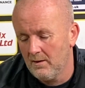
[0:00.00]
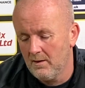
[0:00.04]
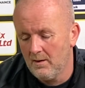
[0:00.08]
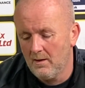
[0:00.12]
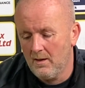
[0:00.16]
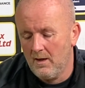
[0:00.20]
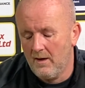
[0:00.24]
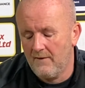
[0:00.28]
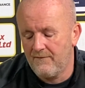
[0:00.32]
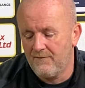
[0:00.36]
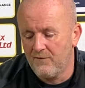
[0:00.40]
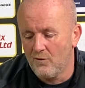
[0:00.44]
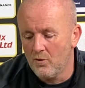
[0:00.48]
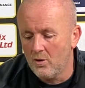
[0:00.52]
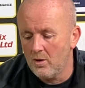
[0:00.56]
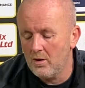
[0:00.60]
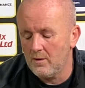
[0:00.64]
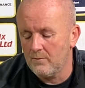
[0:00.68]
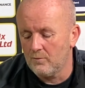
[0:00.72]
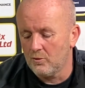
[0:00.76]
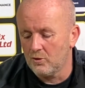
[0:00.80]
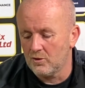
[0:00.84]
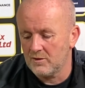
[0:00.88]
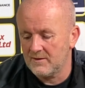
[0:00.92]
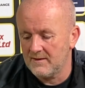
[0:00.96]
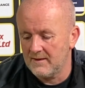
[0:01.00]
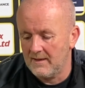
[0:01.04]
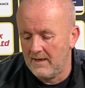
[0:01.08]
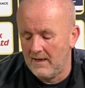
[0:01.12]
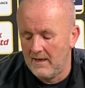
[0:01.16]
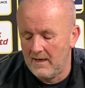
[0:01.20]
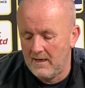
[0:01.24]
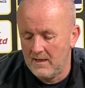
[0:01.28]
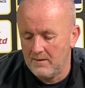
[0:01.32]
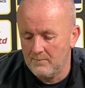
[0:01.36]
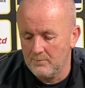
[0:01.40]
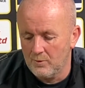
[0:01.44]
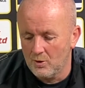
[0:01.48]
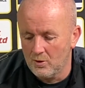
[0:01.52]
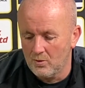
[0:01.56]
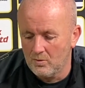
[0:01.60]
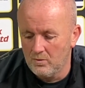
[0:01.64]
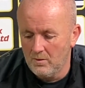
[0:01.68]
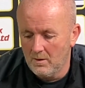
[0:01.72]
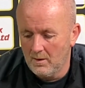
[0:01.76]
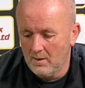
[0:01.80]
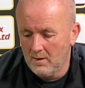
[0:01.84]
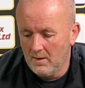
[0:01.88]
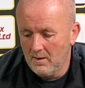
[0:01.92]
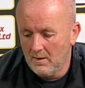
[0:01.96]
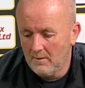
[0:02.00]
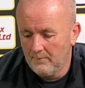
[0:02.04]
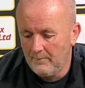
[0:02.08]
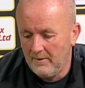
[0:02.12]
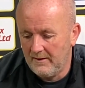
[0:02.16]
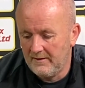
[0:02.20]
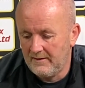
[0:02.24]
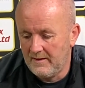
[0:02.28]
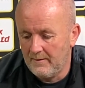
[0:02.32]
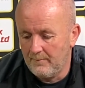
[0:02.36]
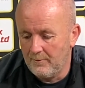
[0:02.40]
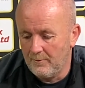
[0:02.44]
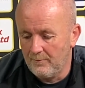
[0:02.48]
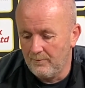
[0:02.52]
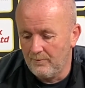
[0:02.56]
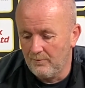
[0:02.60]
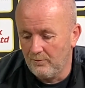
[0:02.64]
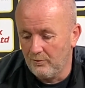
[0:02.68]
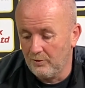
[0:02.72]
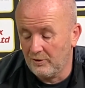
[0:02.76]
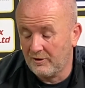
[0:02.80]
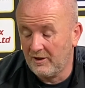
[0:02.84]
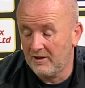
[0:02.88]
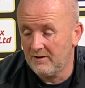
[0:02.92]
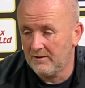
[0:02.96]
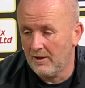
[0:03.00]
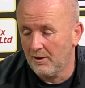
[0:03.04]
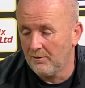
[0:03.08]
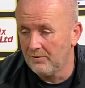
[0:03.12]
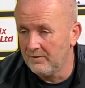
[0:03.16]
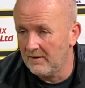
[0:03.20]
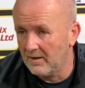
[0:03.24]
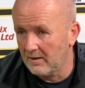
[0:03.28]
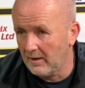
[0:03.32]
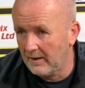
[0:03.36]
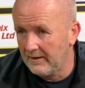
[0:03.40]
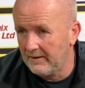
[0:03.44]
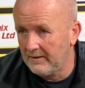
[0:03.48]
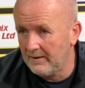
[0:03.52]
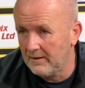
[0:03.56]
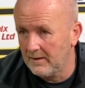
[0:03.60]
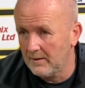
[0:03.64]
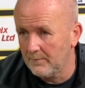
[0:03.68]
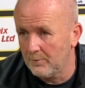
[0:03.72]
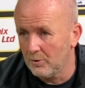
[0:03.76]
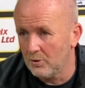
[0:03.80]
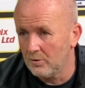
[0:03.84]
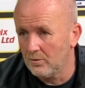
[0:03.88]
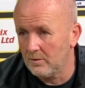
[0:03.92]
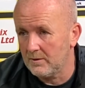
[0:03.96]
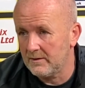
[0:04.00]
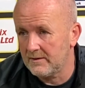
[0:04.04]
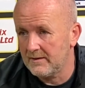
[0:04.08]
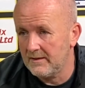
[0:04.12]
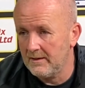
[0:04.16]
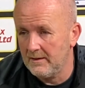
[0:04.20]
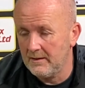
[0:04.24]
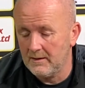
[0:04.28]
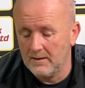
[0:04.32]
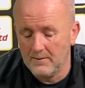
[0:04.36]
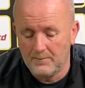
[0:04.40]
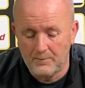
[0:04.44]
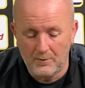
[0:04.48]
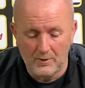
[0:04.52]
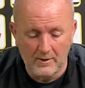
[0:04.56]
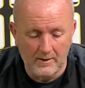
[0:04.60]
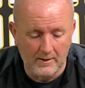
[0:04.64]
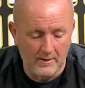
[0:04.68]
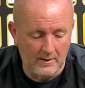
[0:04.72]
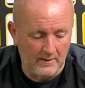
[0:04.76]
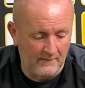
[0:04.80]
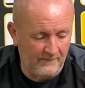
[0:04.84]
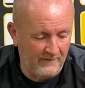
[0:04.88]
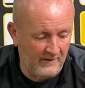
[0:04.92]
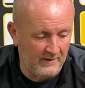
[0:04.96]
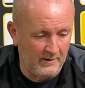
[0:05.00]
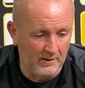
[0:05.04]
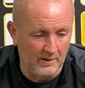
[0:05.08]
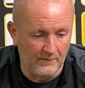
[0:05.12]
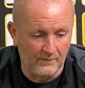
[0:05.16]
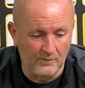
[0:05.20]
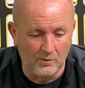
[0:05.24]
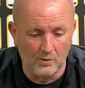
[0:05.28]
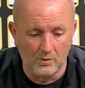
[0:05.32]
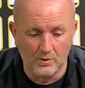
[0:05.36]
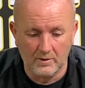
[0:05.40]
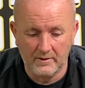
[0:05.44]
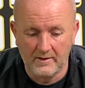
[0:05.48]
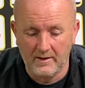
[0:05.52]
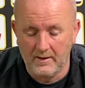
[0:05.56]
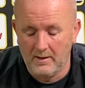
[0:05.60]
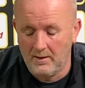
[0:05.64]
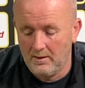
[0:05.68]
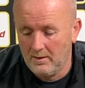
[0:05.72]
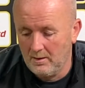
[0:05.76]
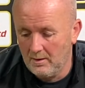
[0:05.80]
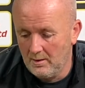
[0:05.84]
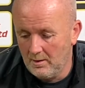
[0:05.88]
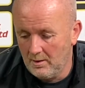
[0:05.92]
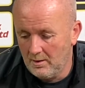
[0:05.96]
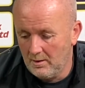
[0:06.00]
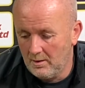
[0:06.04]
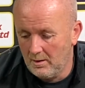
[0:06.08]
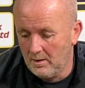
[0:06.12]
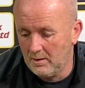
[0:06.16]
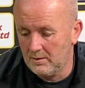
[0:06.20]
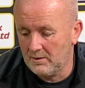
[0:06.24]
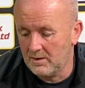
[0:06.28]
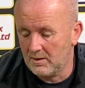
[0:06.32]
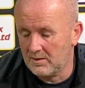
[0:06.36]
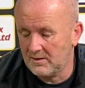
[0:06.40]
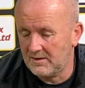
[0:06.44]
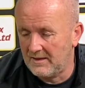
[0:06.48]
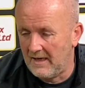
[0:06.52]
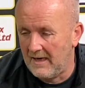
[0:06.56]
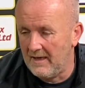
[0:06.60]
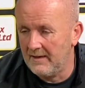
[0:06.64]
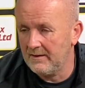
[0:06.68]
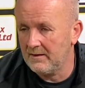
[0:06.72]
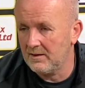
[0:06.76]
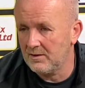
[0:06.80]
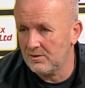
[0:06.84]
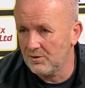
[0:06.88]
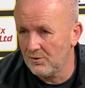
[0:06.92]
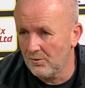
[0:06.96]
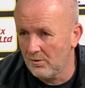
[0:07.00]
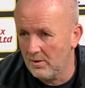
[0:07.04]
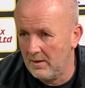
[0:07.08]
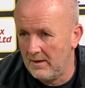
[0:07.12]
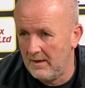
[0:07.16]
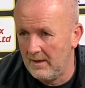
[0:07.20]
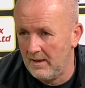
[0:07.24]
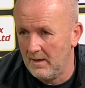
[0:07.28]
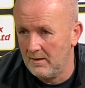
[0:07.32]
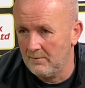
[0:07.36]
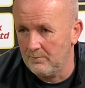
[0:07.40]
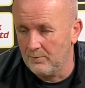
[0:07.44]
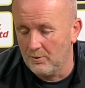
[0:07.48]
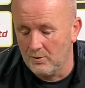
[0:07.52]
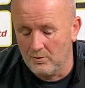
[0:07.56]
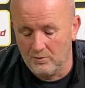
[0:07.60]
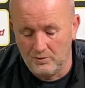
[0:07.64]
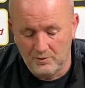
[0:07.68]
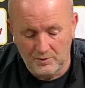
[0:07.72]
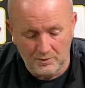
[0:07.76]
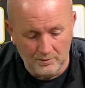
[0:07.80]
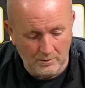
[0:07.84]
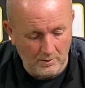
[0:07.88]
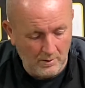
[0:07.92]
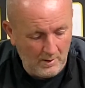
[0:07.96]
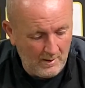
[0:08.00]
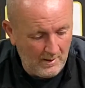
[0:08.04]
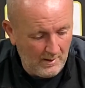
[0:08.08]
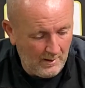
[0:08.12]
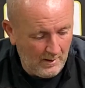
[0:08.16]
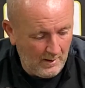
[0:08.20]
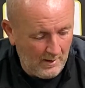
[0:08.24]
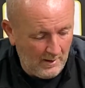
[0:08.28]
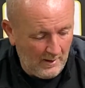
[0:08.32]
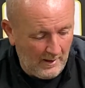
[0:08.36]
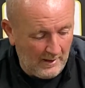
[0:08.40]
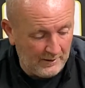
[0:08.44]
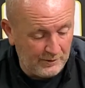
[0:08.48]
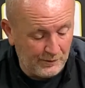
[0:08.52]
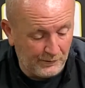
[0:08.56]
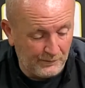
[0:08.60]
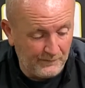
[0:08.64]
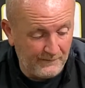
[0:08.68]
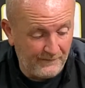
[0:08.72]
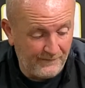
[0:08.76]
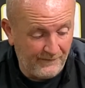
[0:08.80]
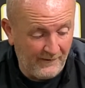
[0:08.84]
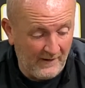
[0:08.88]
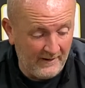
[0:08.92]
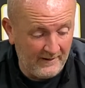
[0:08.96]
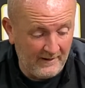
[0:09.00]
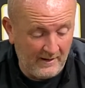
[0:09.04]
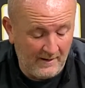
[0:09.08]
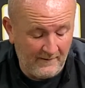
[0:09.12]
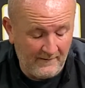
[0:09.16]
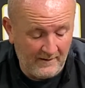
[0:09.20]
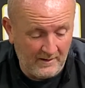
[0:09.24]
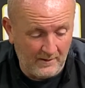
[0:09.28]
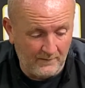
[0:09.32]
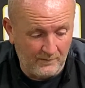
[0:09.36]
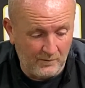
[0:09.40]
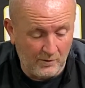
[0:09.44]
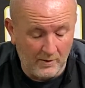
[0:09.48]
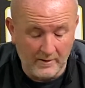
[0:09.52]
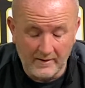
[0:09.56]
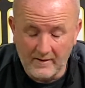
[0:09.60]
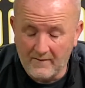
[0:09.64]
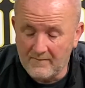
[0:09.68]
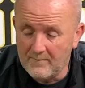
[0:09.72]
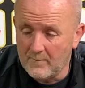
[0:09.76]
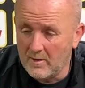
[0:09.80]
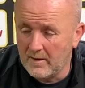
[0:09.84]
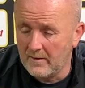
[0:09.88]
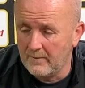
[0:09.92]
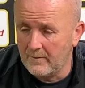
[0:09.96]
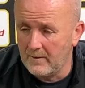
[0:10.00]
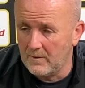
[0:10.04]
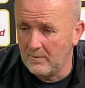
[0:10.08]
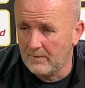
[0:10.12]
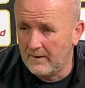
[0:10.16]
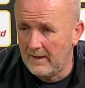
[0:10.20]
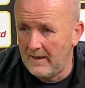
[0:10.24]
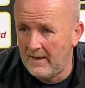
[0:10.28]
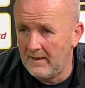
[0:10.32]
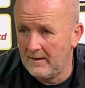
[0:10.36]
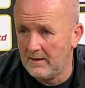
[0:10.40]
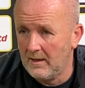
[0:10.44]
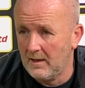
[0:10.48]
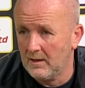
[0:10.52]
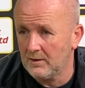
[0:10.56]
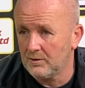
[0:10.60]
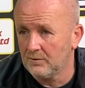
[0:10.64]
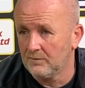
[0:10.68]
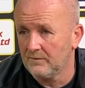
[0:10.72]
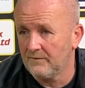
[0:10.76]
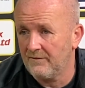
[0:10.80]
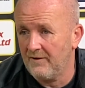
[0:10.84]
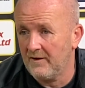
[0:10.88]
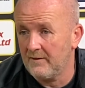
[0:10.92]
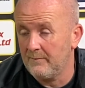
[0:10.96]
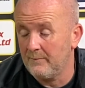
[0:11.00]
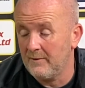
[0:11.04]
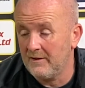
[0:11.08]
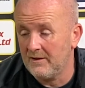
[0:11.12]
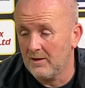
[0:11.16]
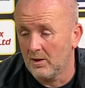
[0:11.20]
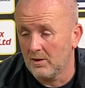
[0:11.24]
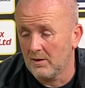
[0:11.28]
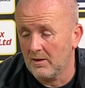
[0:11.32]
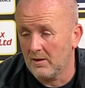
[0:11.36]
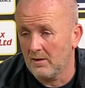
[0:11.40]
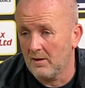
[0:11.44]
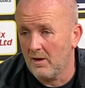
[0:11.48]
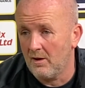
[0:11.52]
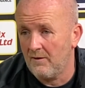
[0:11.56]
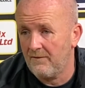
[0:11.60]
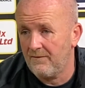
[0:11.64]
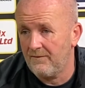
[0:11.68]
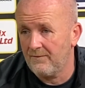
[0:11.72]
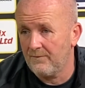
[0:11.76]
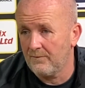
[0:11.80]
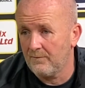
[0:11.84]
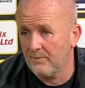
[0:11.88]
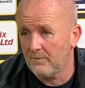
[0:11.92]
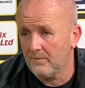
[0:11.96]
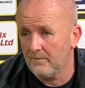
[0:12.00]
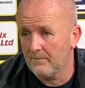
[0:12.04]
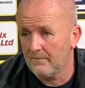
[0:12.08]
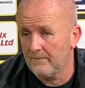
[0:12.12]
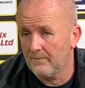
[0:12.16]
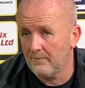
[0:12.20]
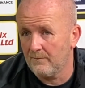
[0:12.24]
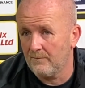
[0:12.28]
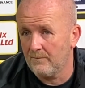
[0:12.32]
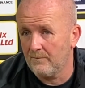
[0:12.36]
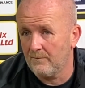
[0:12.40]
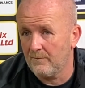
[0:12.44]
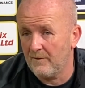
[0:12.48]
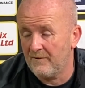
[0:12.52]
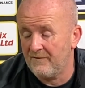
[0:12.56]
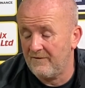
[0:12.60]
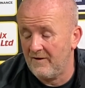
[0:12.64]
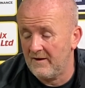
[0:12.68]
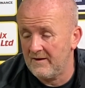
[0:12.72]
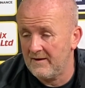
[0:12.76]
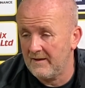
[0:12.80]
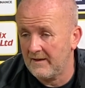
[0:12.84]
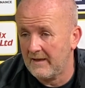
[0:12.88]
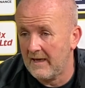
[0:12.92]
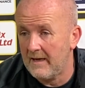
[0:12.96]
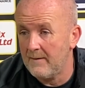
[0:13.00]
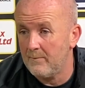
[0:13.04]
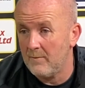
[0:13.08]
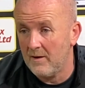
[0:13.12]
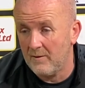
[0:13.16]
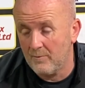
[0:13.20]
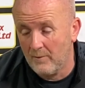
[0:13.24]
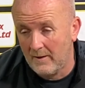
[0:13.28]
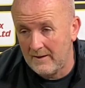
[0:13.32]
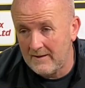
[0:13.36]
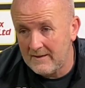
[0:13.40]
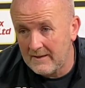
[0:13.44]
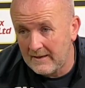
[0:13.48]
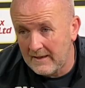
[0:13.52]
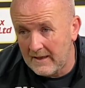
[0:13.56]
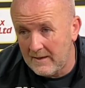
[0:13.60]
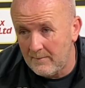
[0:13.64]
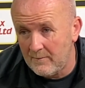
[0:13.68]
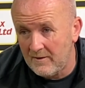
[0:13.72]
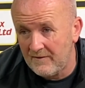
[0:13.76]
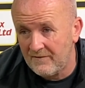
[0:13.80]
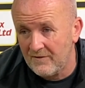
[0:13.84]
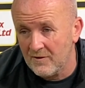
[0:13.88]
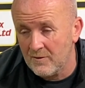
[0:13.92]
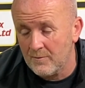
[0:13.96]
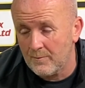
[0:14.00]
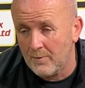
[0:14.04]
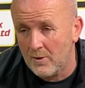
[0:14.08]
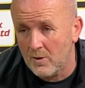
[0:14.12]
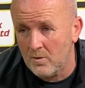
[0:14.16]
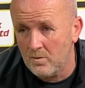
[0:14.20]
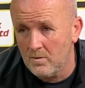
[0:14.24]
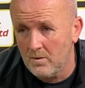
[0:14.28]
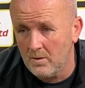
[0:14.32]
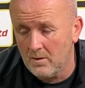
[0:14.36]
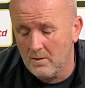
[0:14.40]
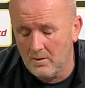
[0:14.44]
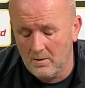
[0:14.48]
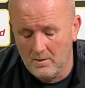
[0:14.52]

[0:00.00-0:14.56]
I, thought it wasn't a handball, but to be looking down the line of the ball and seeing the player, I think you've got to understand it's not a handball. So I don't think, I think I've got to give Motherwell credit. I don't think we've done enough within the game to win the game of football